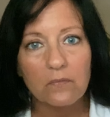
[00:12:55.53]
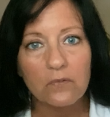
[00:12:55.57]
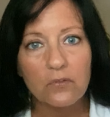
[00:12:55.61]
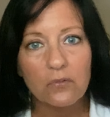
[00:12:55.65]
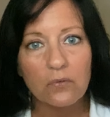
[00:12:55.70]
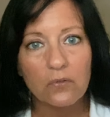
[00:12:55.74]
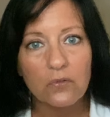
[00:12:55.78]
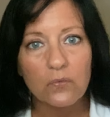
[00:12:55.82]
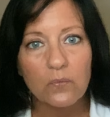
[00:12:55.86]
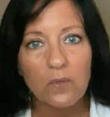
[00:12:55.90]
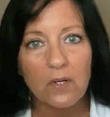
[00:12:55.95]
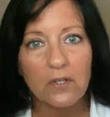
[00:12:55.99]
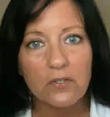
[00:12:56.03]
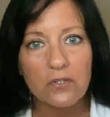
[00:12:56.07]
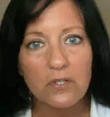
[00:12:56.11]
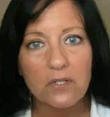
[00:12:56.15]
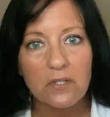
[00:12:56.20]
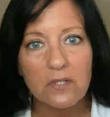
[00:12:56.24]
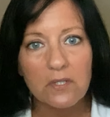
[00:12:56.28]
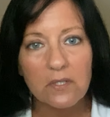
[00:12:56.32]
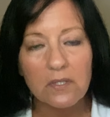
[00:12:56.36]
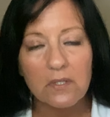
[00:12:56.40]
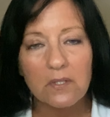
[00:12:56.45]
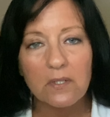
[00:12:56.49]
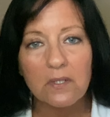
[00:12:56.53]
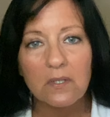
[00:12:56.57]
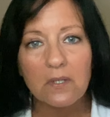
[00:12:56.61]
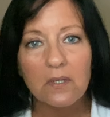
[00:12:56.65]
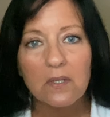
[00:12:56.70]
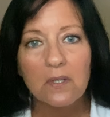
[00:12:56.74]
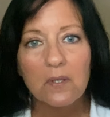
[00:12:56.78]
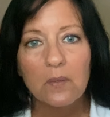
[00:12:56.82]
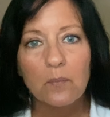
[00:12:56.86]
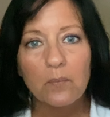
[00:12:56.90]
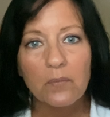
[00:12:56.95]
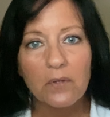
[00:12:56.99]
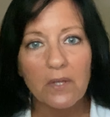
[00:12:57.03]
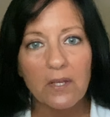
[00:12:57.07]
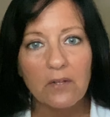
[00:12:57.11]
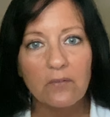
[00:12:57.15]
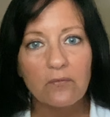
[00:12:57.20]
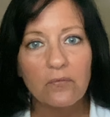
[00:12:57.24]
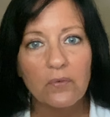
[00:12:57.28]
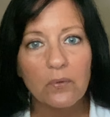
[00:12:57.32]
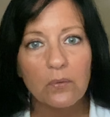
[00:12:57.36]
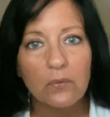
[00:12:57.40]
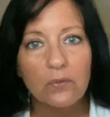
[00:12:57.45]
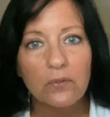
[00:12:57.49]
George Washington
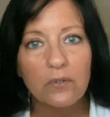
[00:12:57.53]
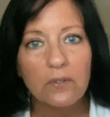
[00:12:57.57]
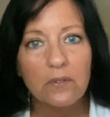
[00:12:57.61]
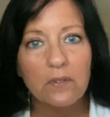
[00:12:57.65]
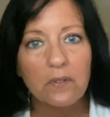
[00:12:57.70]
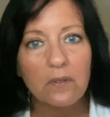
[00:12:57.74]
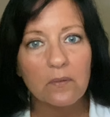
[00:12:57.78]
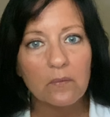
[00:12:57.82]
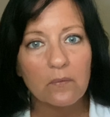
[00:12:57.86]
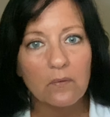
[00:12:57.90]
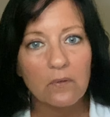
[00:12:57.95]
blindfolded,